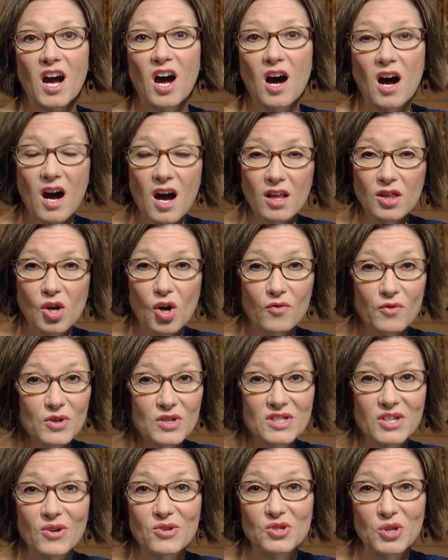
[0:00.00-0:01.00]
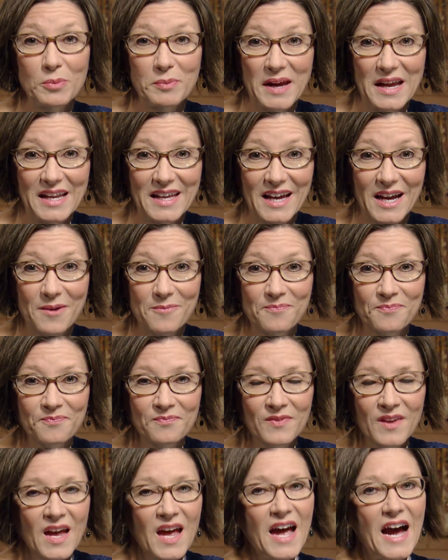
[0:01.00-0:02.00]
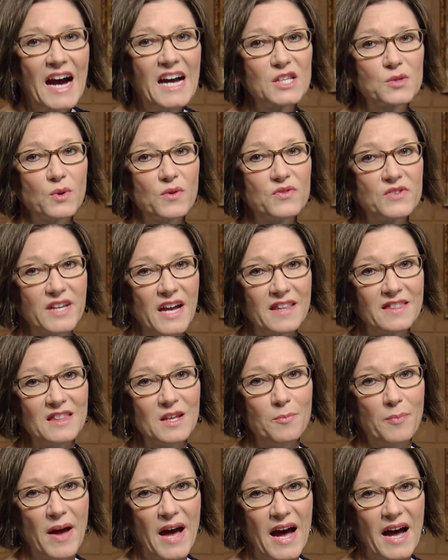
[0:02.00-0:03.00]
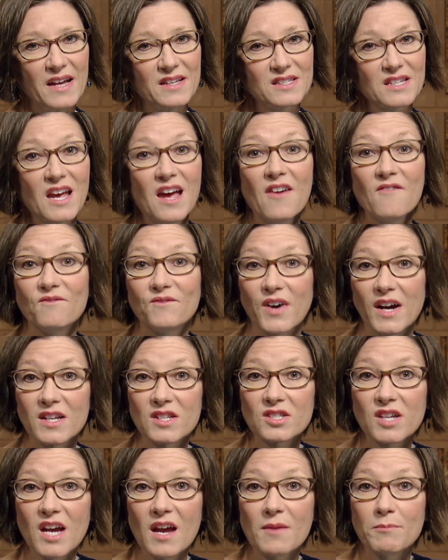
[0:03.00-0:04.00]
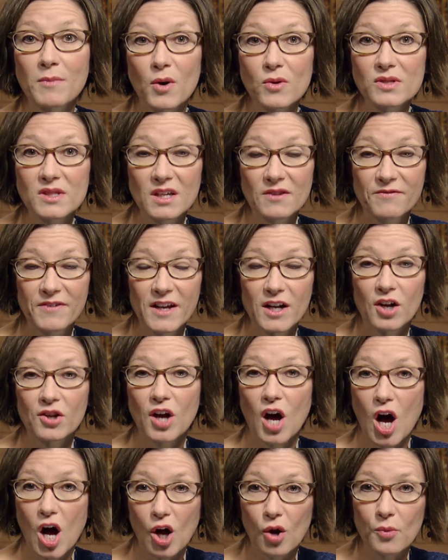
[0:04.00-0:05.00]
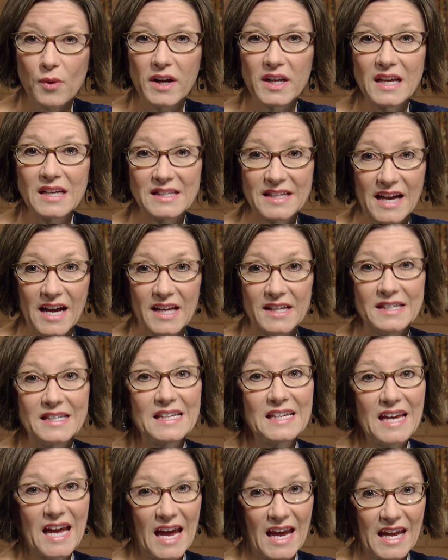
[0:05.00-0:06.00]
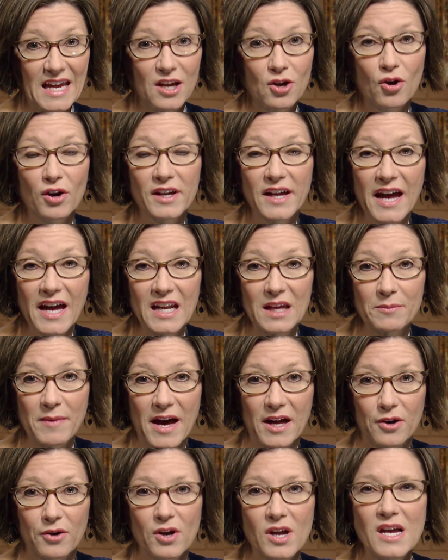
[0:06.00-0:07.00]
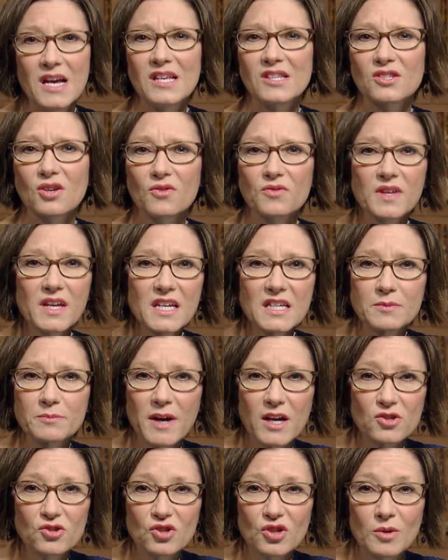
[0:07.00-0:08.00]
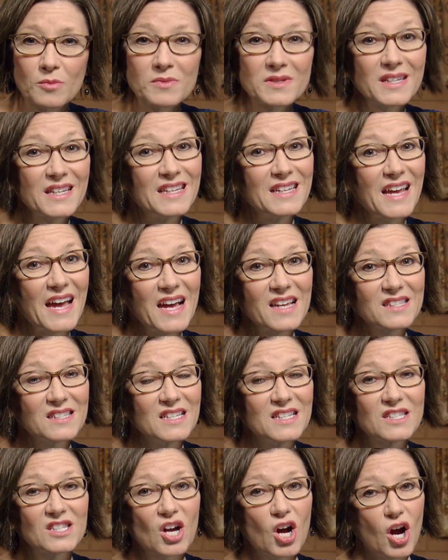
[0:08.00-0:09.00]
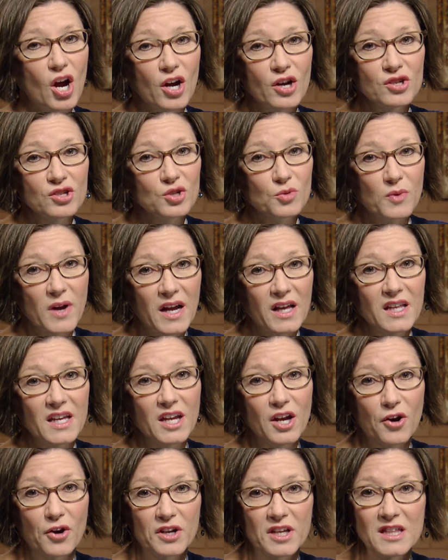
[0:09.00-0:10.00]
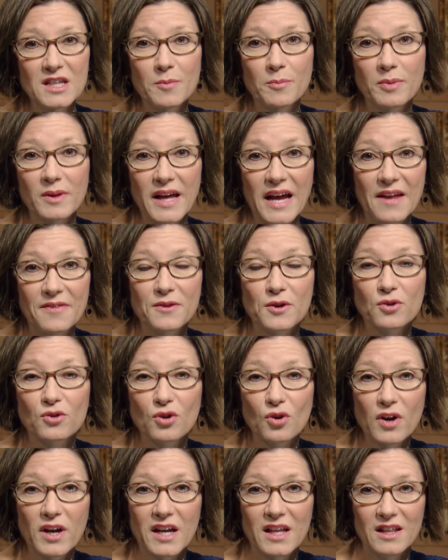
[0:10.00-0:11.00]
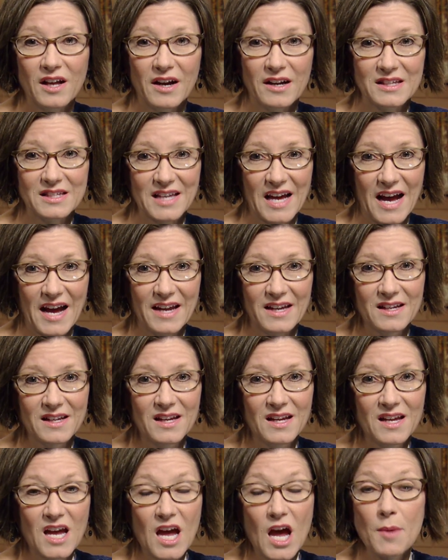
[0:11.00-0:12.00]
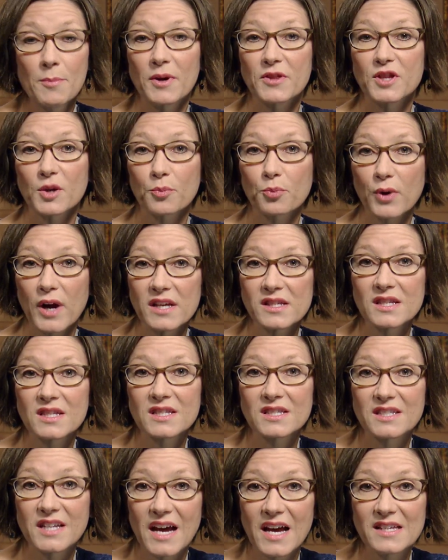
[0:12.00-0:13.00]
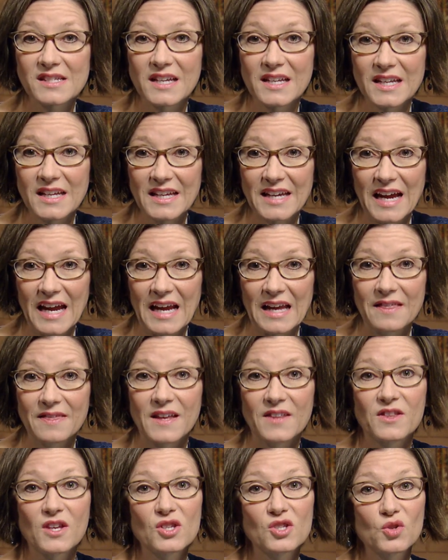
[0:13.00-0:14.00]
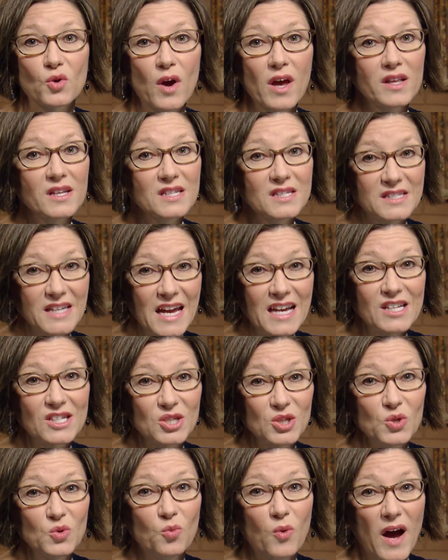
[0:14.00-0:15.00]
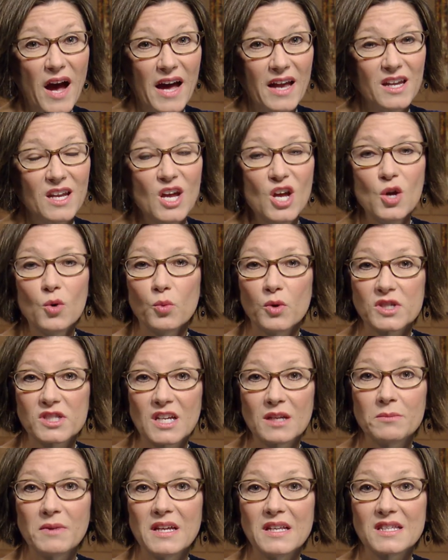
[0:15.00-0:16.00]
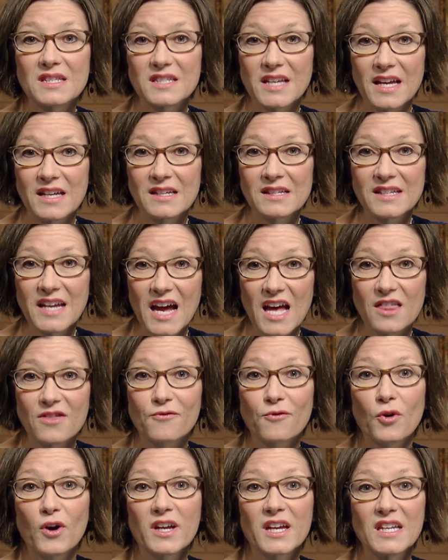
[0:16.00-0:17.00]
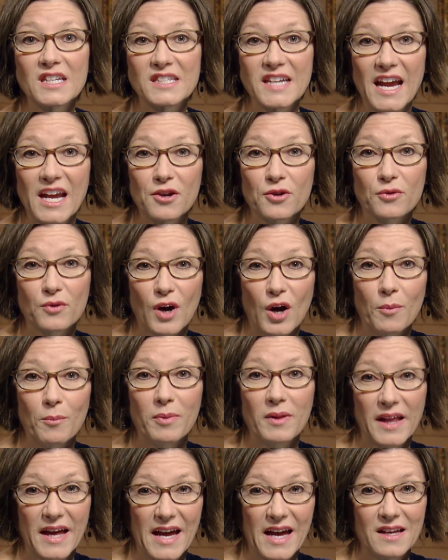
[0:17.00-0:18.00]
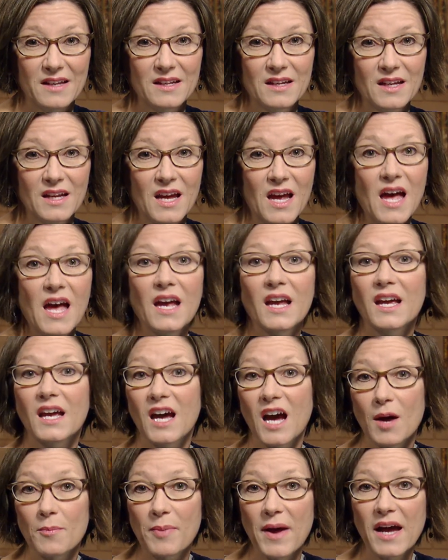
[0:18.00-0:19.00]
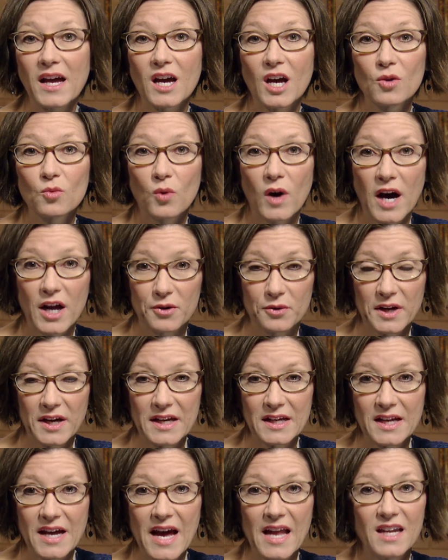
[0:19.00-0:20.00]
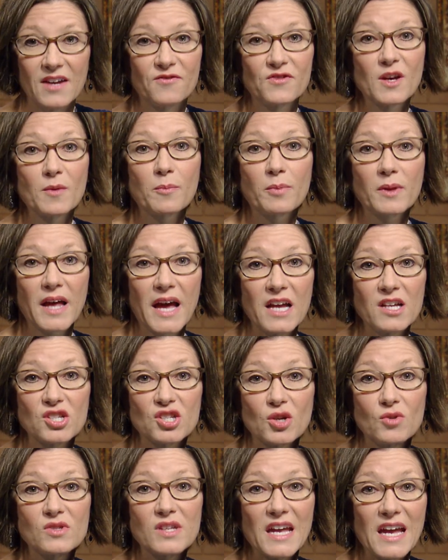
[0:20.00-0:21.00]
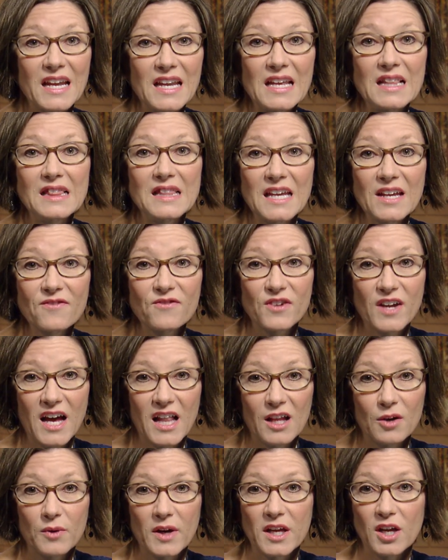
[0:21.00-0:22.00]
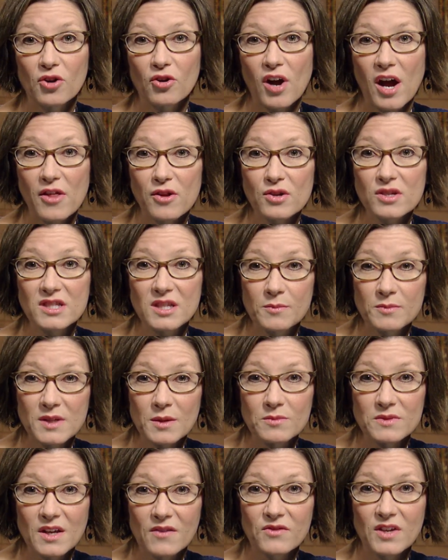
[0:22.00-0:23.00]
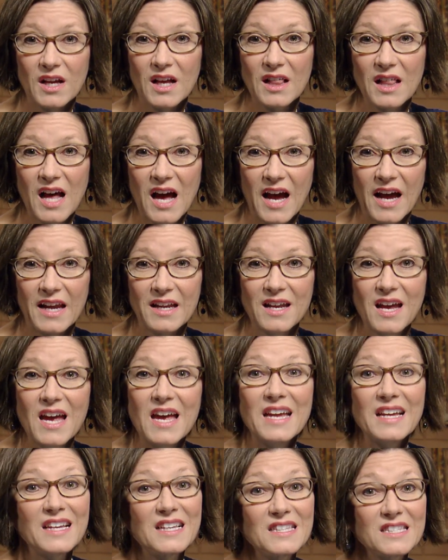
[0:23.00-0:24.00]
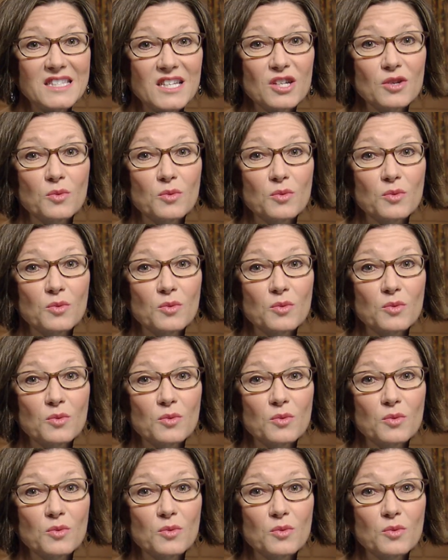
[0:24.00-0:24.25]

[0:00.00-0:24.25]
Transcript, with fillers: all over social media. As we've said in the past, fungi mostly feed on already dead, decaying organic matter, so these mushrooms, in essence, aren't directly hurting the plant they're growing alongside. But their presence does indicate that the soil is staying too wet, which can mean sudden death for a container-grown plant. Cut back on watering, and if the plant shows any leaf yellowing or other symptoms of decline, consider